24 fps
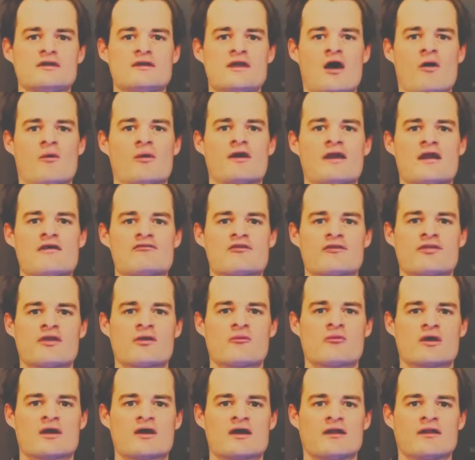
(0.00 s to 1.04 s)
know it, everything
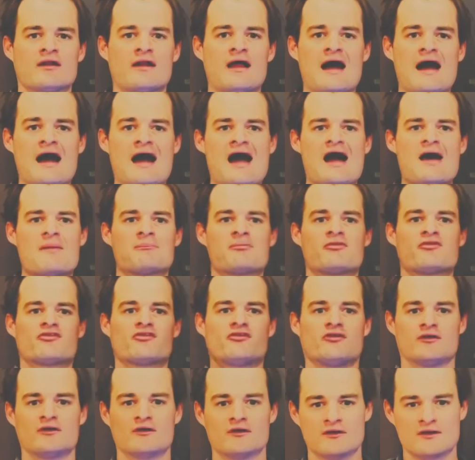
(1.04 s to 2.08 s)
would collapse.